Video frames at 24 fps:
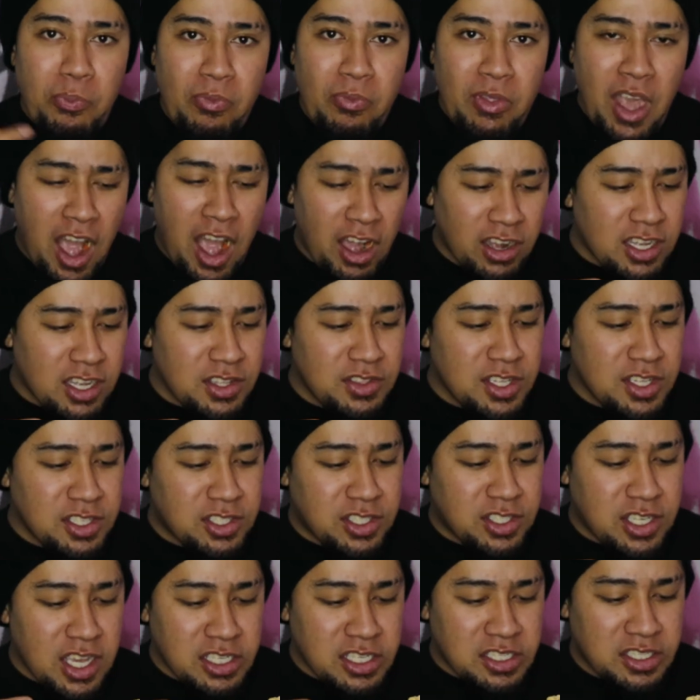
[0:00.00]
How can
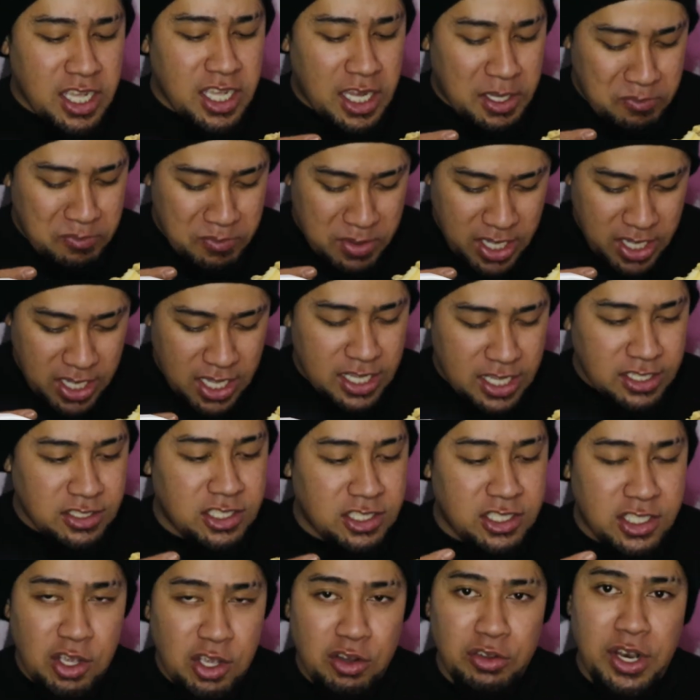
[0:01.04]
this taste like meat and
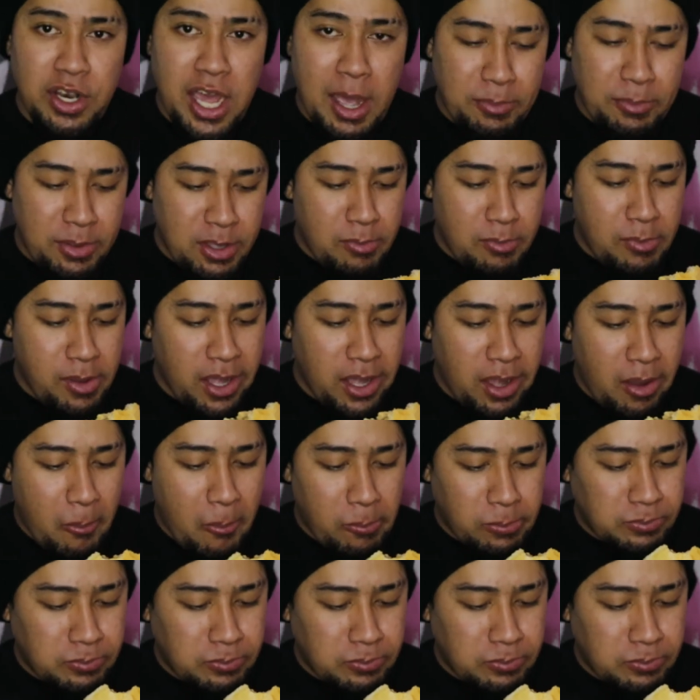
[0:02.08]
still not be meat?